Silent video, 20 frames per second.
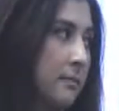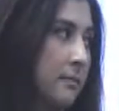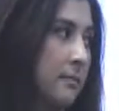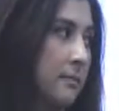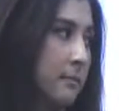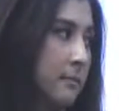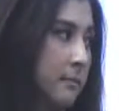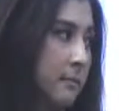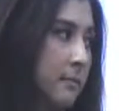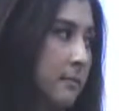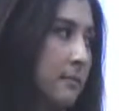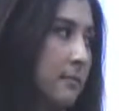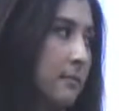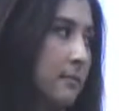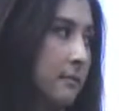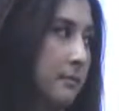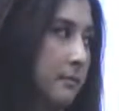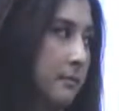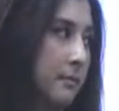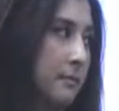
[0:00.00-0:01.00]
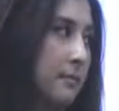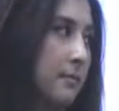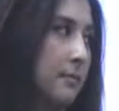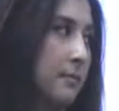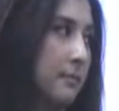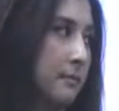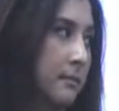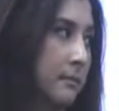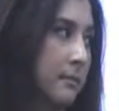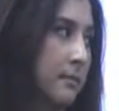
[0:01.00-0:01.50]

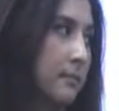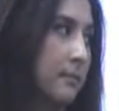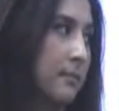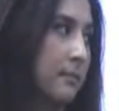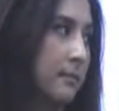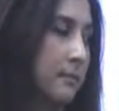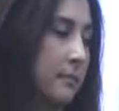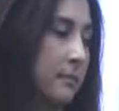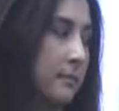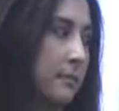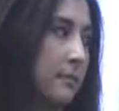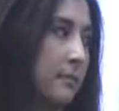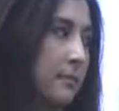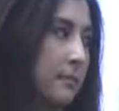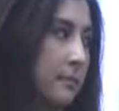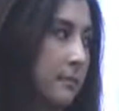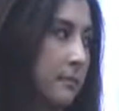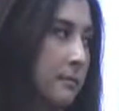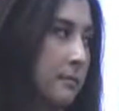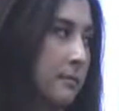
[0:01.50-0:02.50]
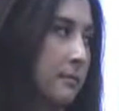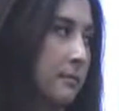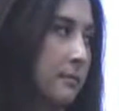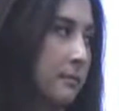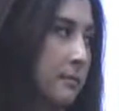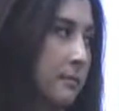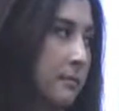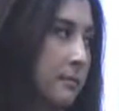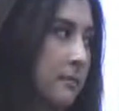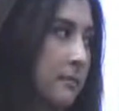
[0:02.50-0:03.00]

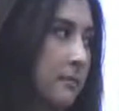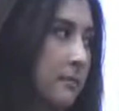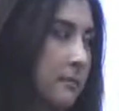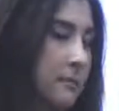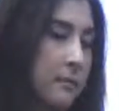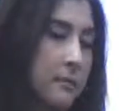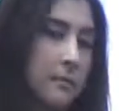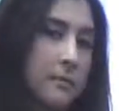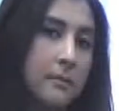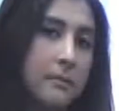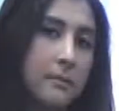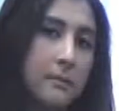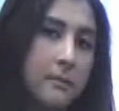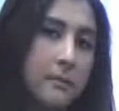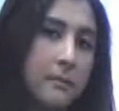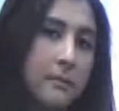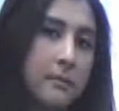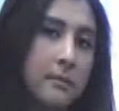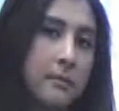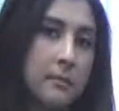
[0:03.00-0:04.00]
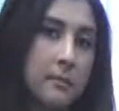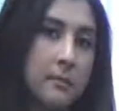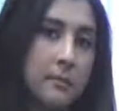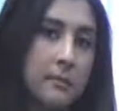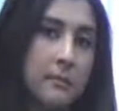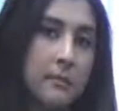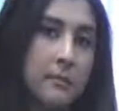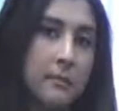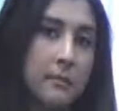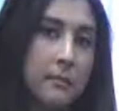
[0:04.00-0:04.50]

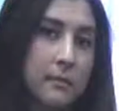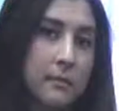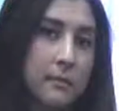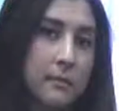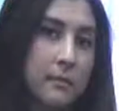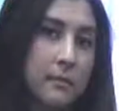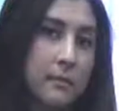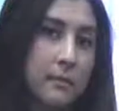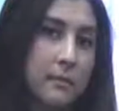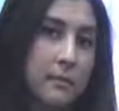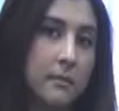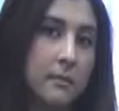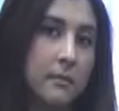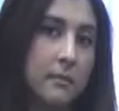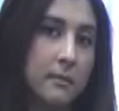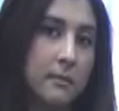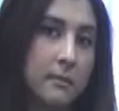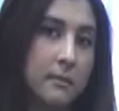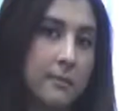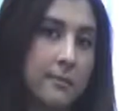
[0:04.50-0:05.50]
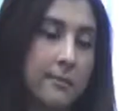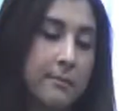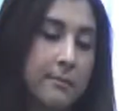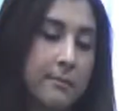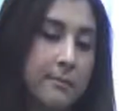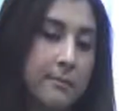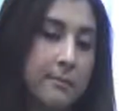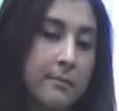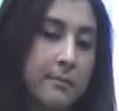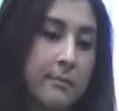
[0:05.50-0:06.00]

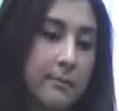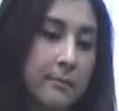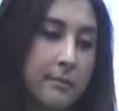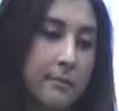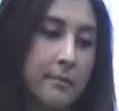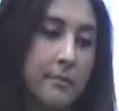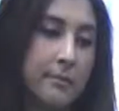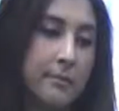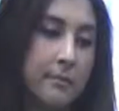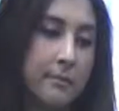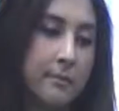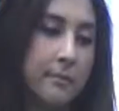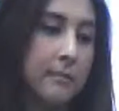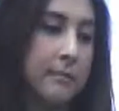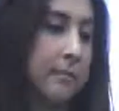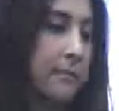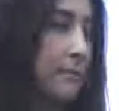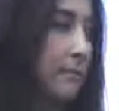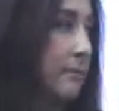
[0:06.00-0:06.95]
This person isn't speaking.